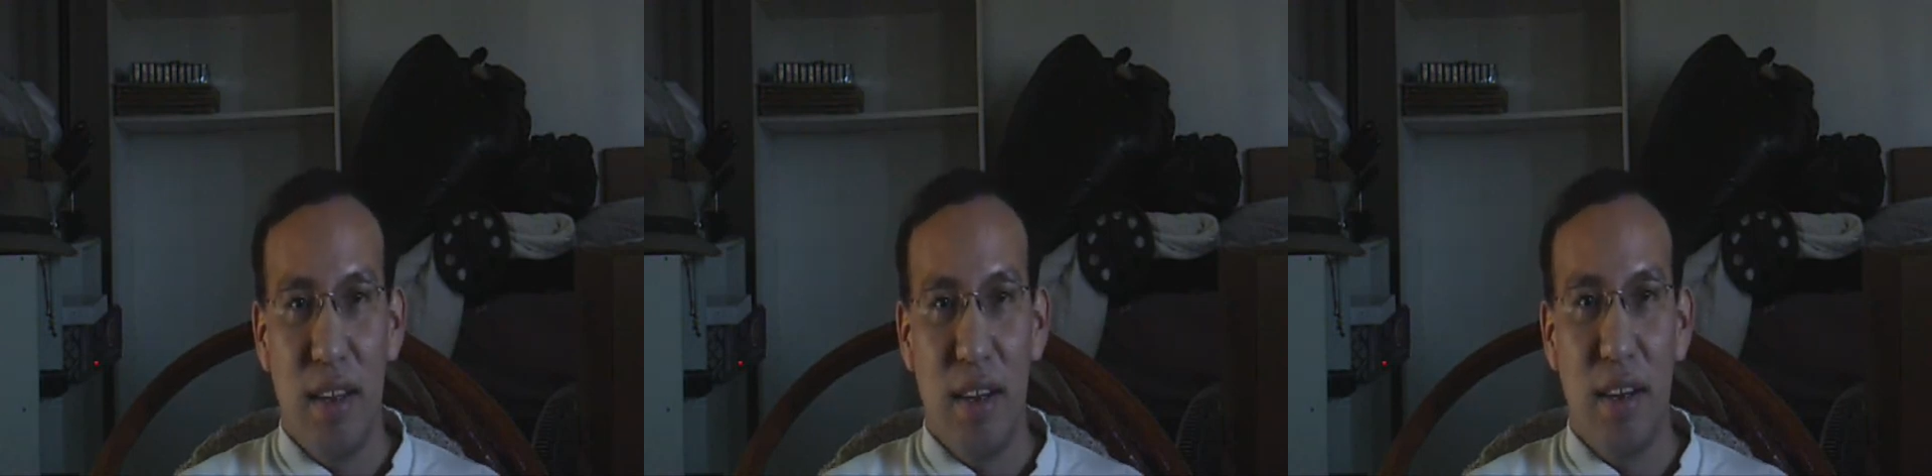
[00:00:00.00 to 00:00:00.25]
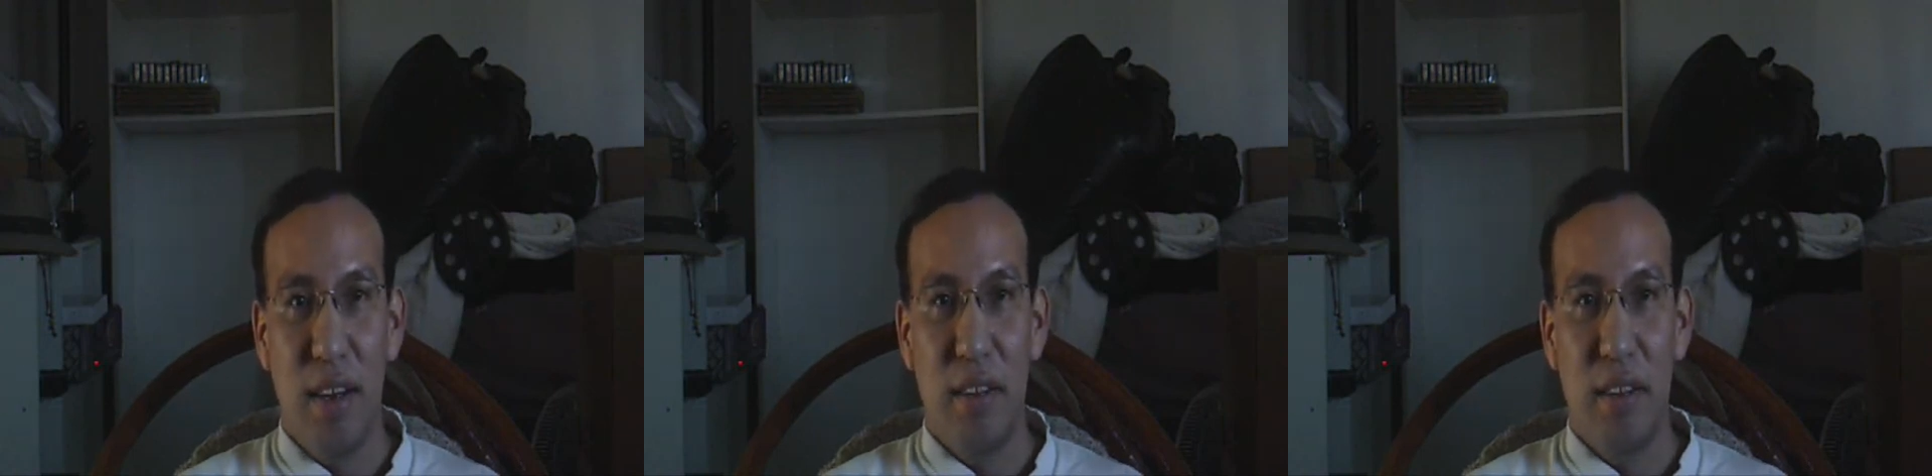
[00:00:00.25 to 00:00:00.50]

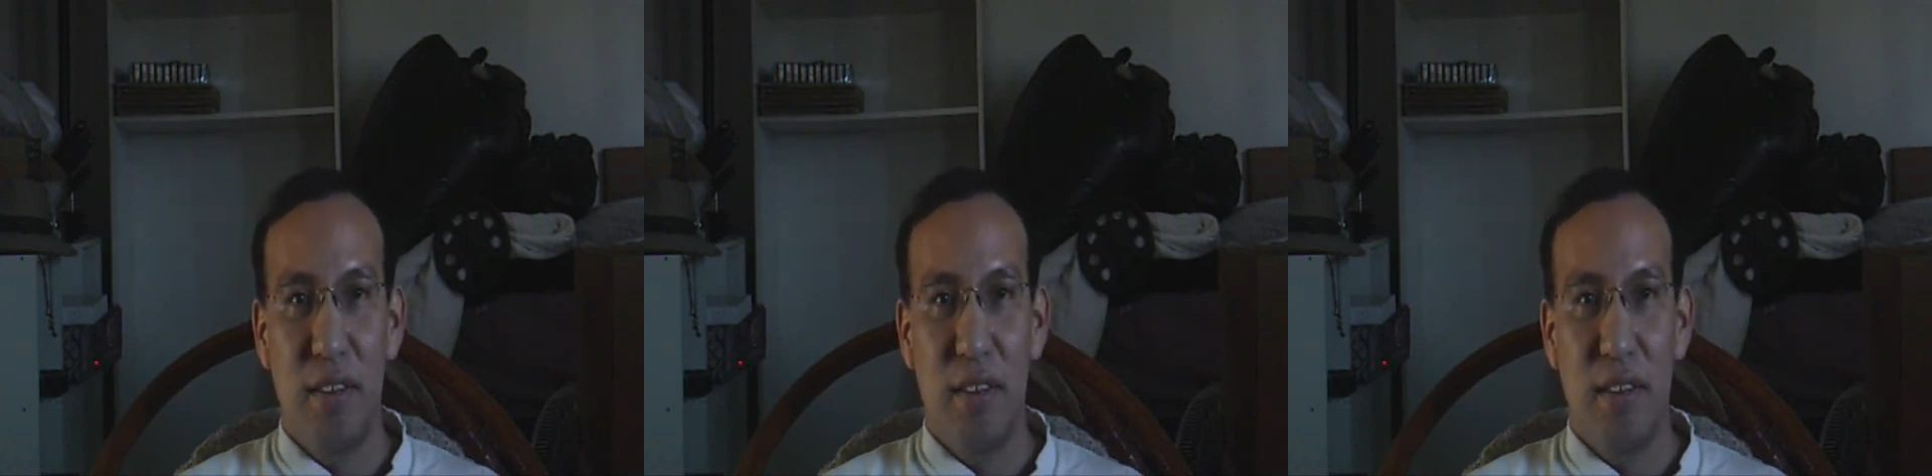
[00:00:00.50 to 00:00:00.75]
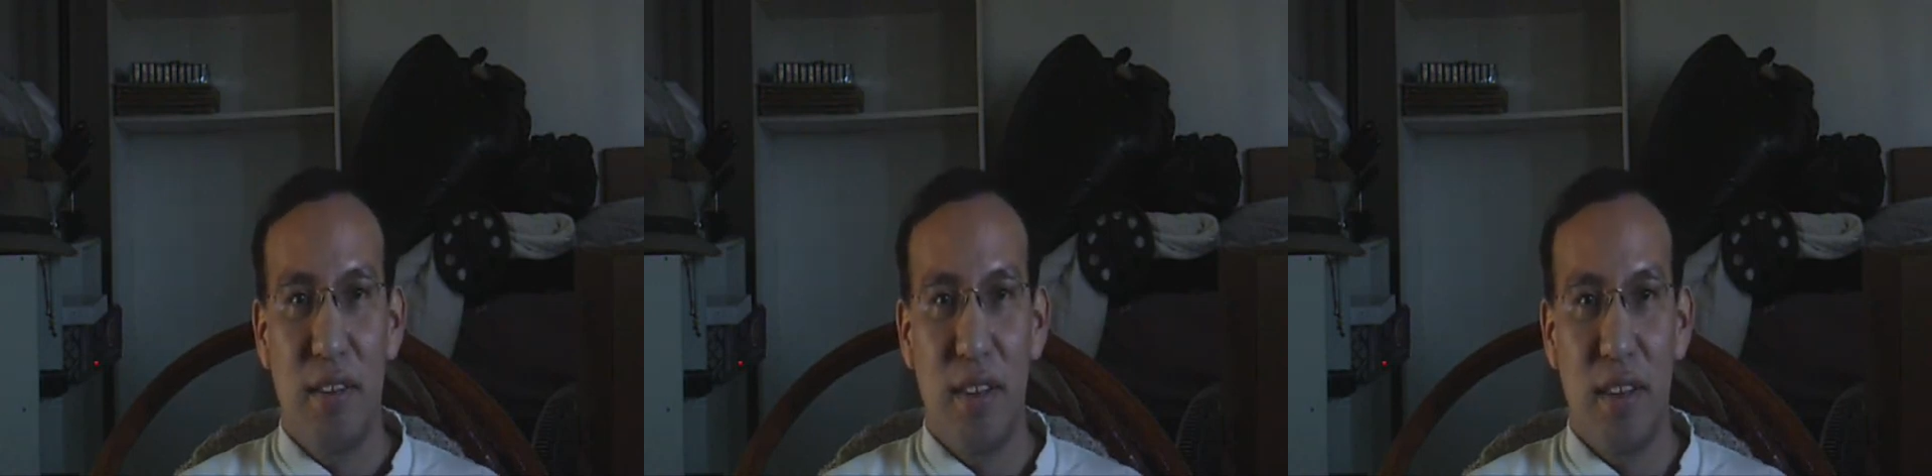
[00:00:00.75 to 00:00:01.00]

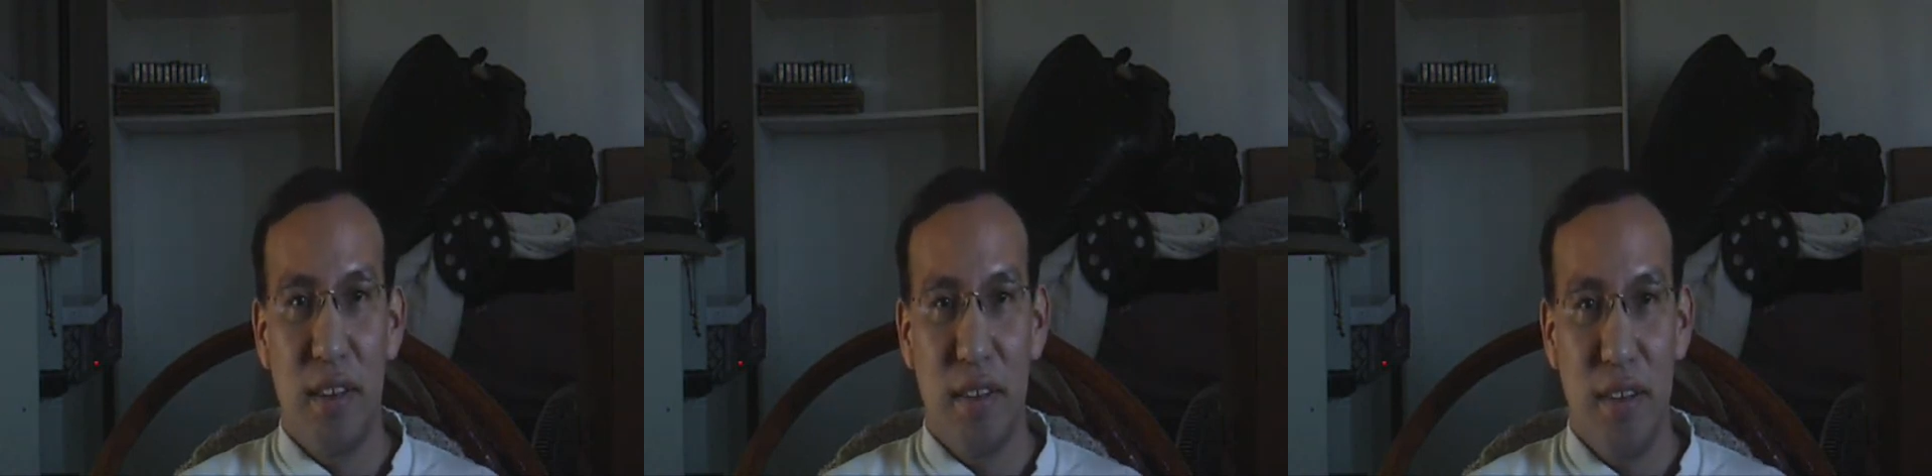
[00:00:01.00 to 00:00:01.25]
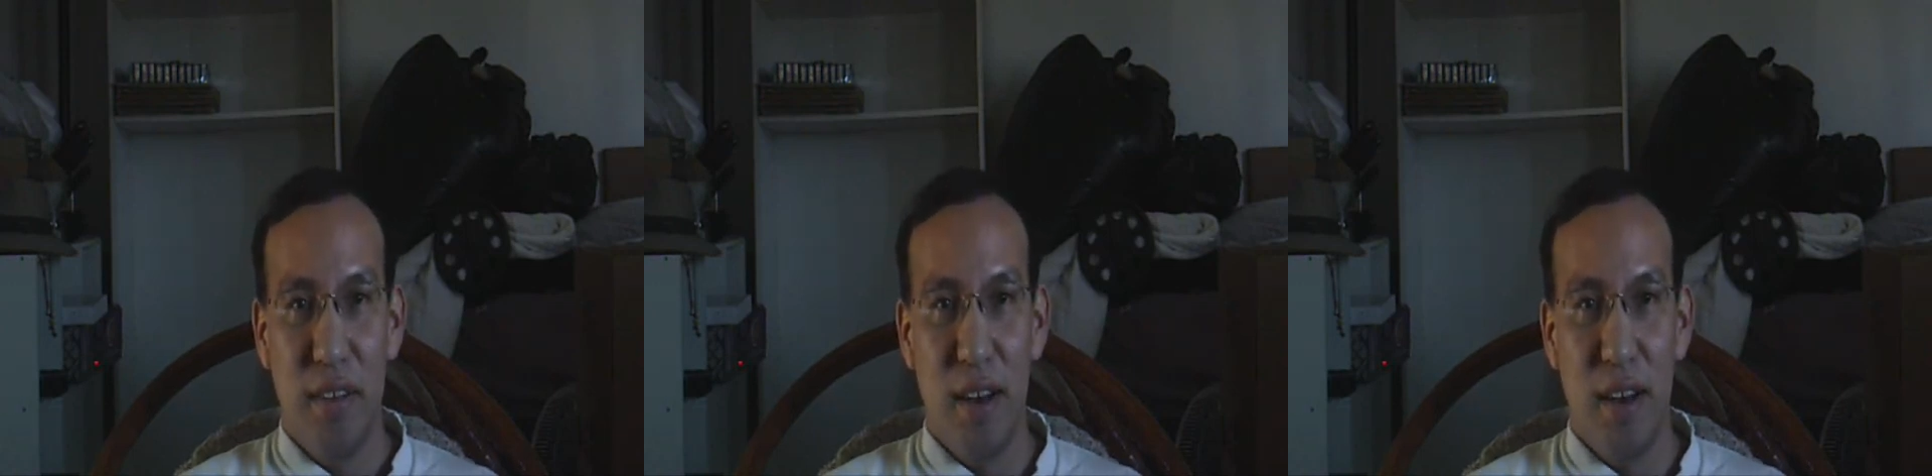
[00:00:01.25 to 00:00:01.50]

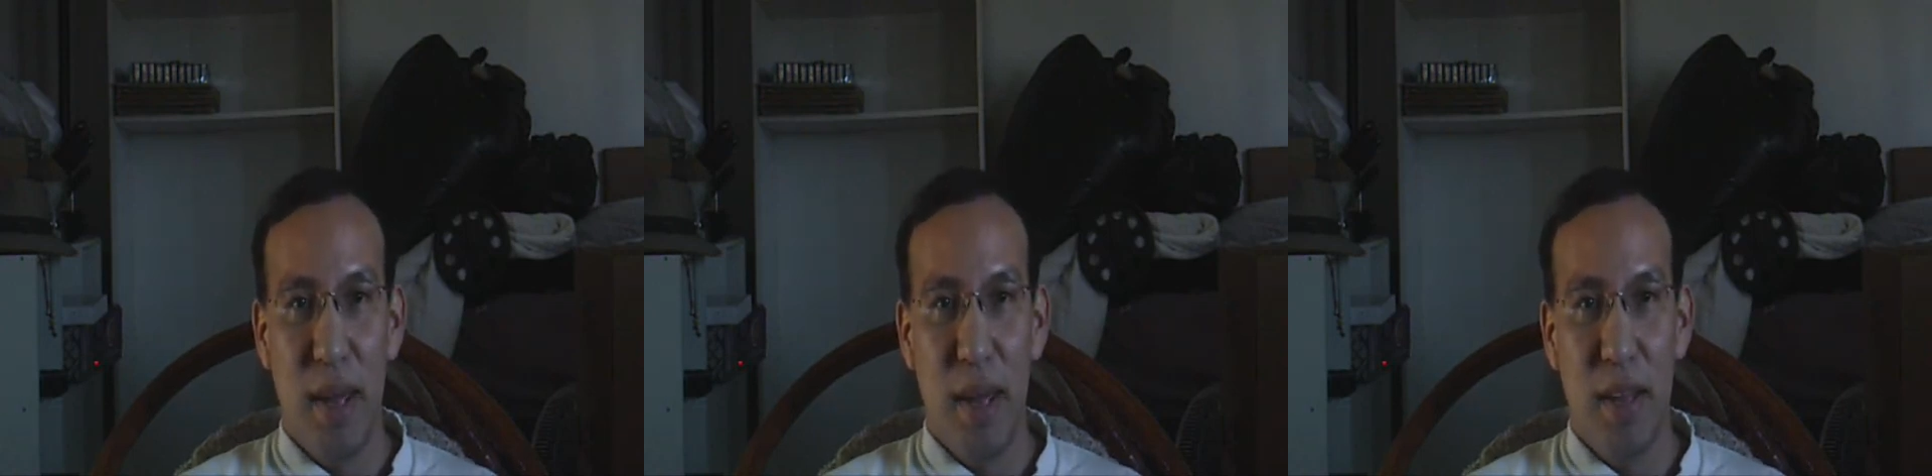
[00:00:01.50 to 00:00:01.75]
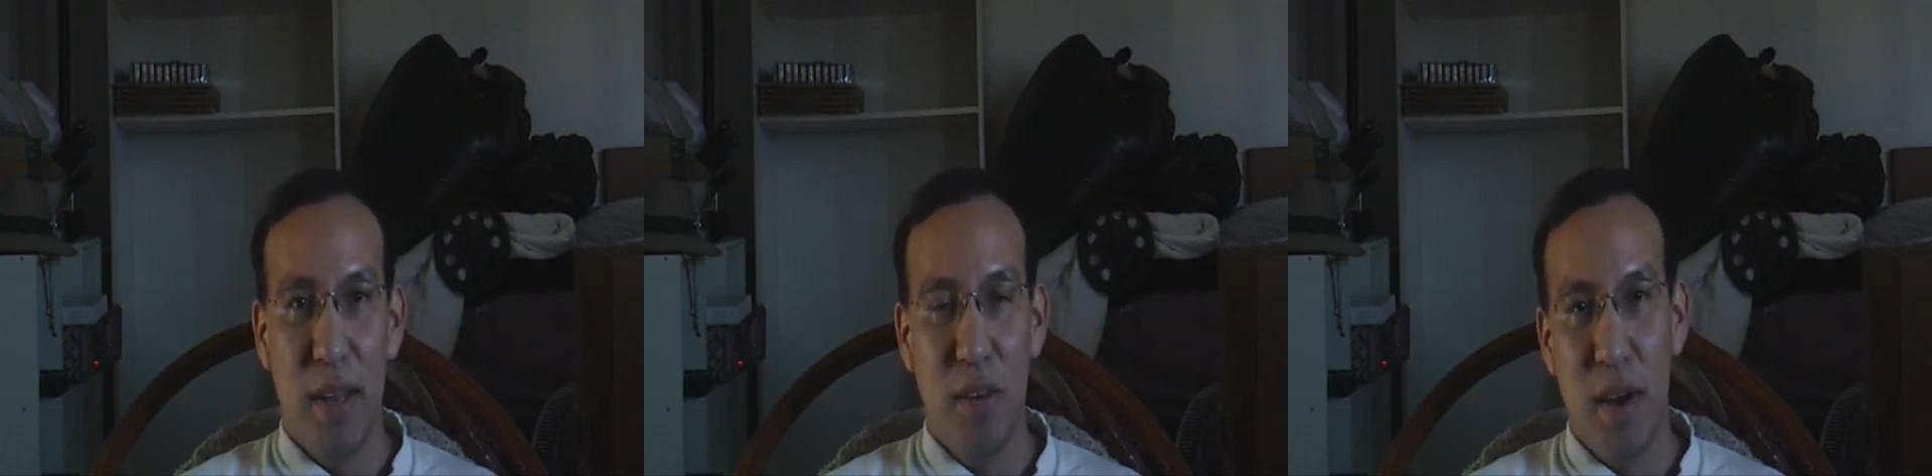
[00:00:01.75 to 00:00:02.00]
dub and